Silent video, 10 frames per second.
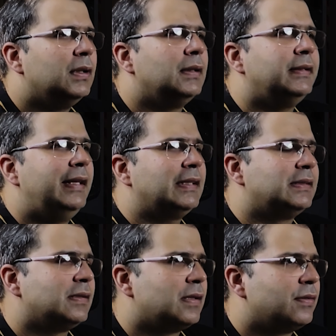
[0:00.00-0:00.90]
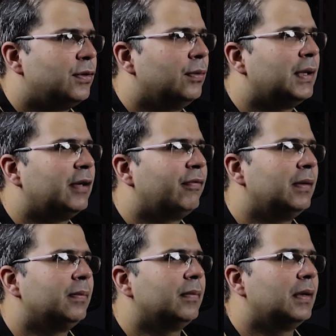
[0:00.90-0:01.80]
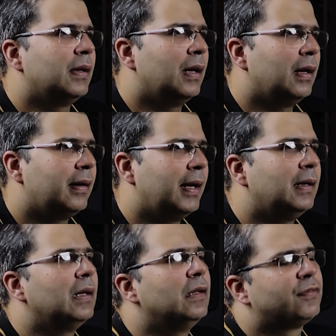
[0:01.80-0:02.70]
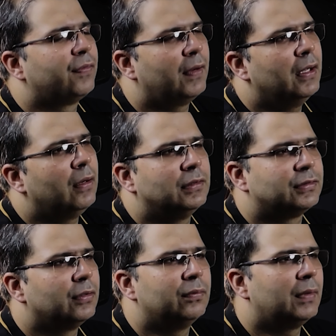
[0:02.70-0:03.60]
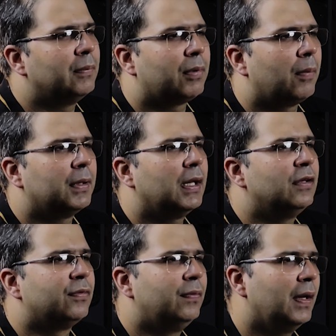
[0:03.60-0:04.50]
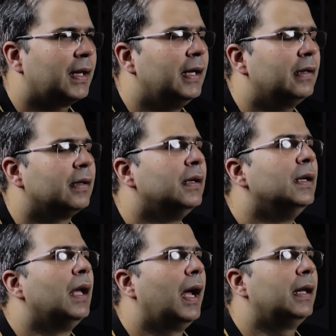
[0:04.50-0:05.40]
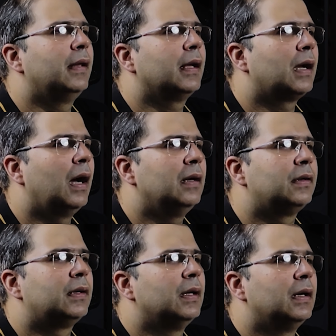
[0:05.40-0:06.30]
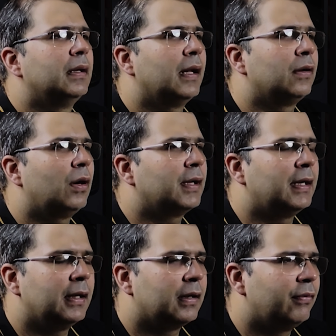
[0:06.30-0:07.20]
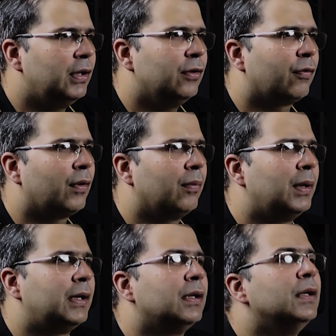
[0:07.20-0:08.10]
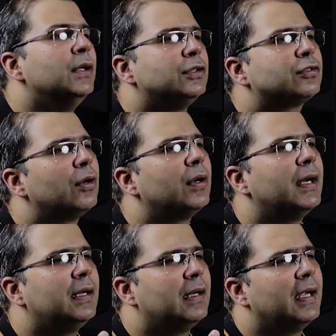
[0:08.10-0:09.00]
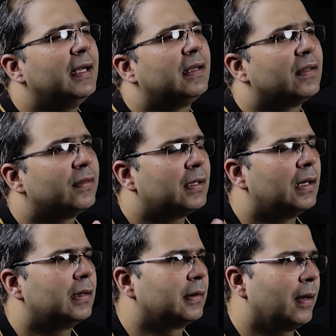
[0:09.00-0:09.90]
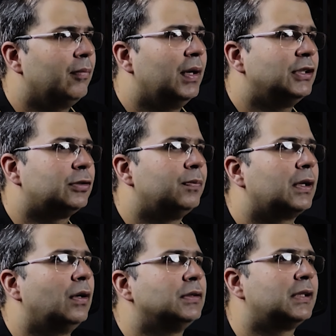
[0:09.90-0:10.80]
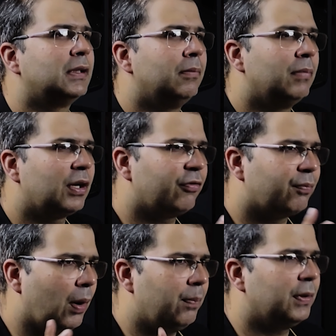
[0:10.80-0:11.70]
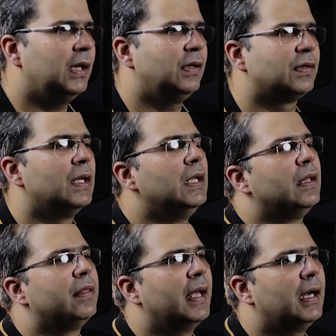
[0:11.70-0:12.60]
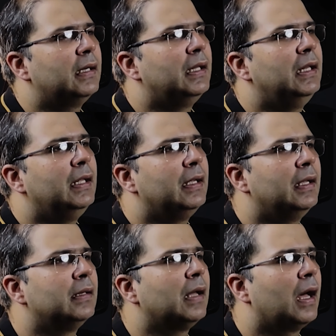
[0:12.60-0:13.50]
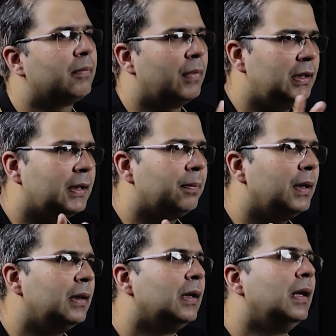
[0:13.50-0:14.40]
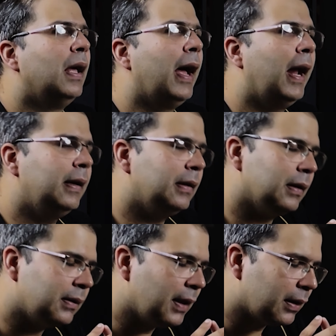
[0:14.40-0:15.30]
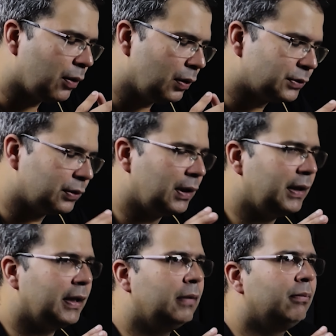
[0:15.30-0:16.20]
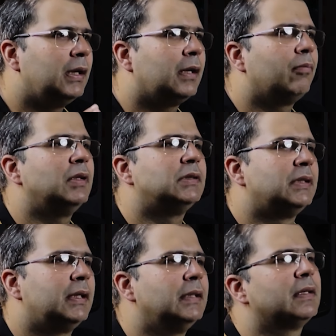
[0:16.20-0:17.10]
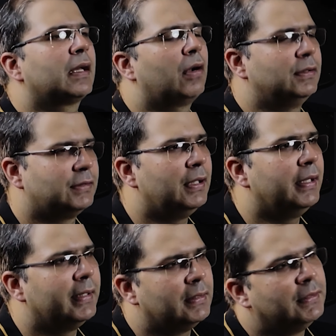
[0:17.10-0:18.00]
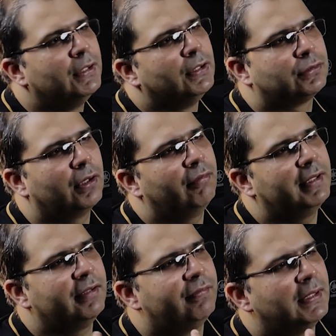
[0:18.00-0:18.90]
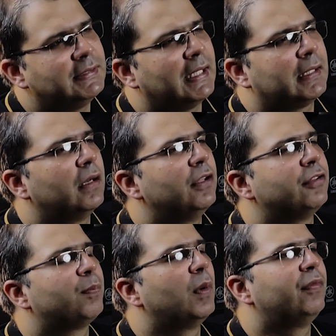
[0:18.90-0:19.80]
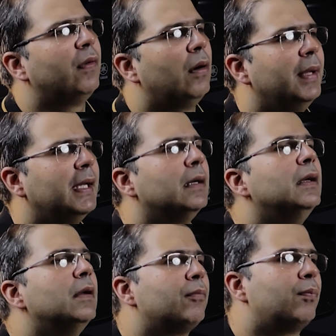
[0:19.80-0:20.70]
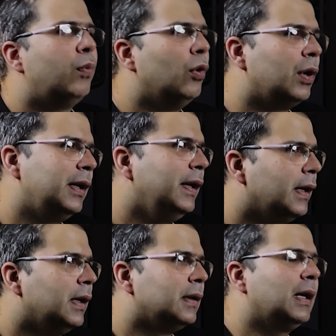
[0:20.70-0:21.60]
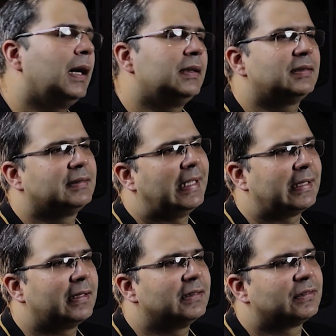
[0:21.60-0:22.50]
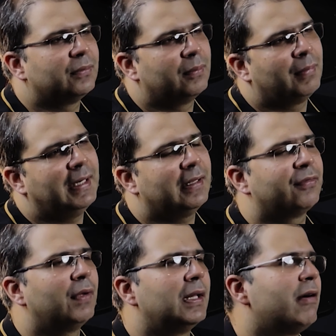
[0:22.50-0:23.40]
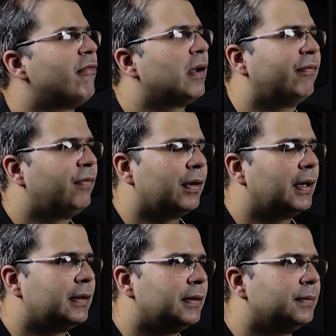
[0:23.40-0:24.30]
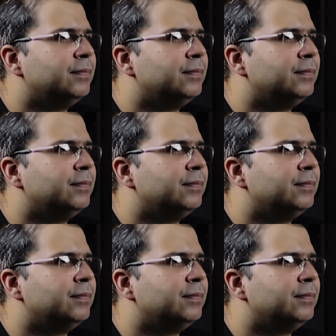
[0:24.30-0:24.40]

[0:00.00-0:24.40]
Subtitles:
let's just assume that one rental is free also, one property is vacant and they're not getting revenue from it. So it doesn't hurt them much, because the number of properties they are dealing in are multiple, and they are also dealing in multiple cities across India. So even if one sector is performing poorly, the other sectors might as well cover up for it.